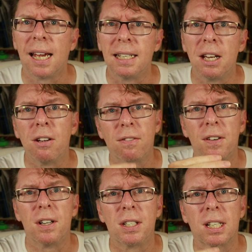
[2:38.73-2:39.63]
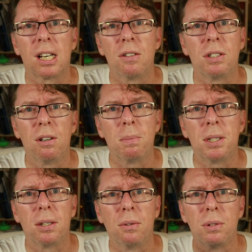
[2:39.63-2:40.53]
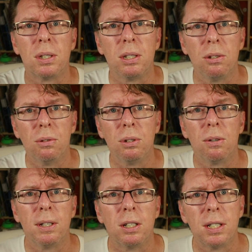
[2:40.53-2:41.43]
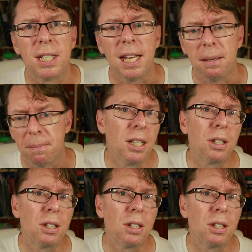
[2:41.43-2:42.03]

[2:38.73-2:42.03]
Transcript: and going fast close to obstacles, you're in good stead.